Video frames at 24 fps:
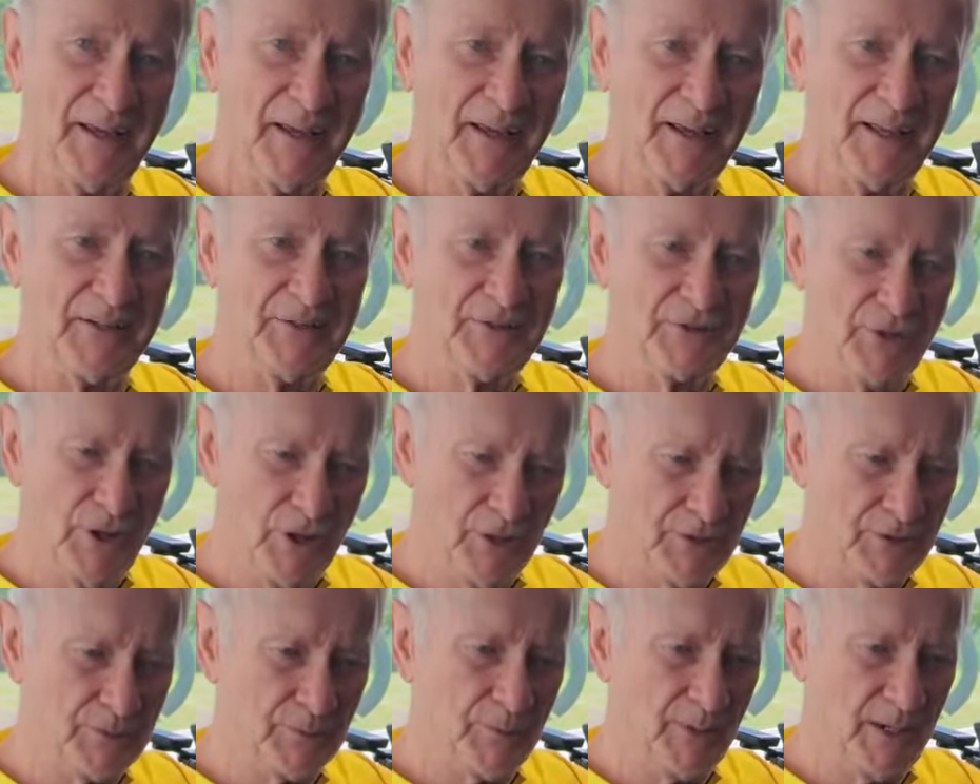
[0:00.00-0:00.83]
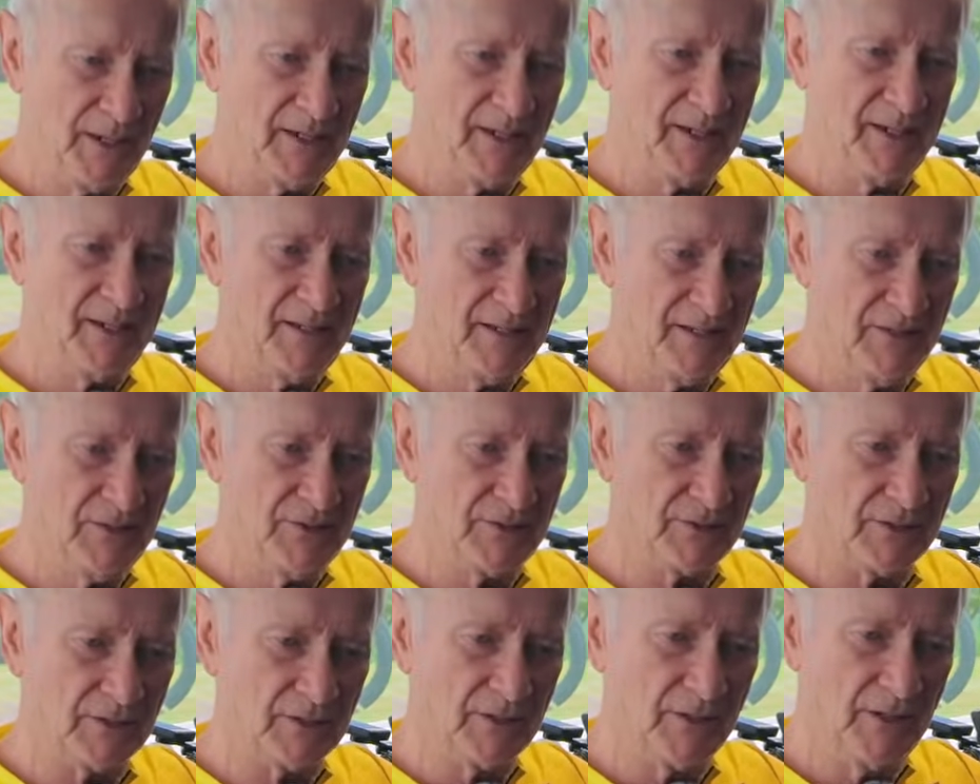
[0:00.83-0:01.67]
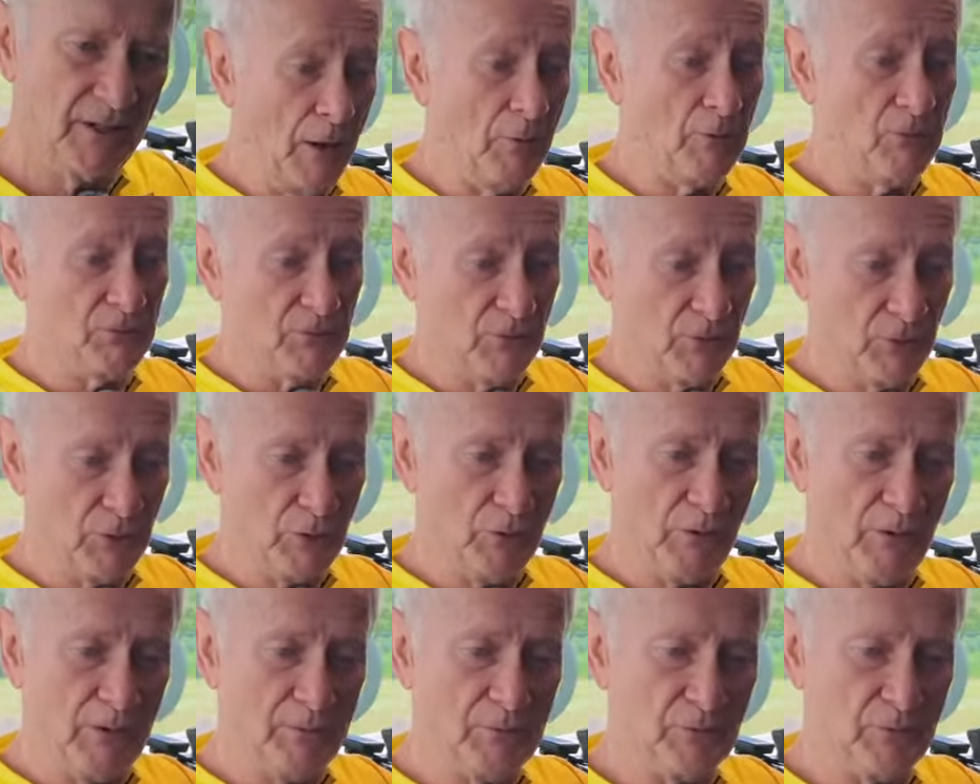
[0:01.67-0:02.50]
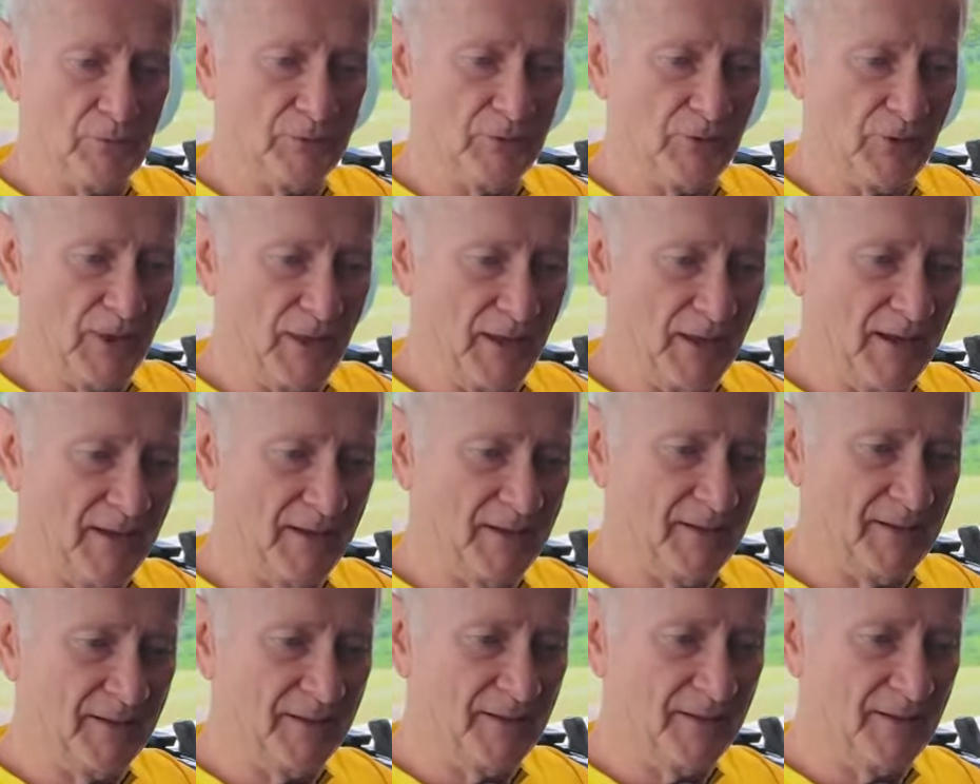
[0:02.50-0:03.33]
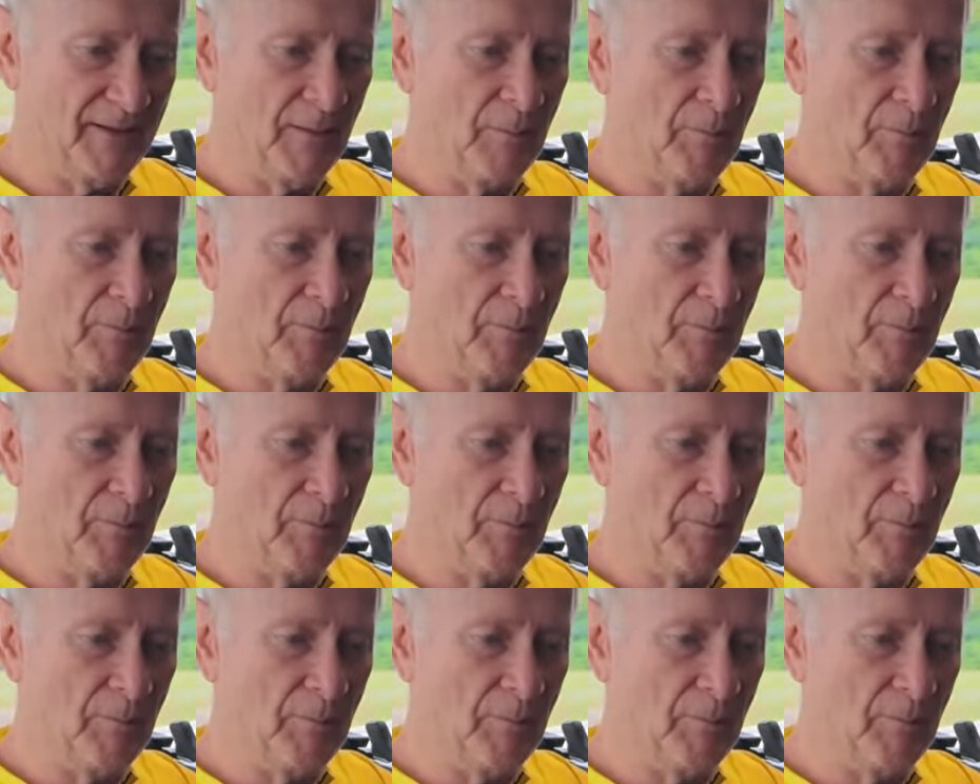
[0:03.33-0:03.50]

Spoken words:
It just made it easy. I was very grateful for that.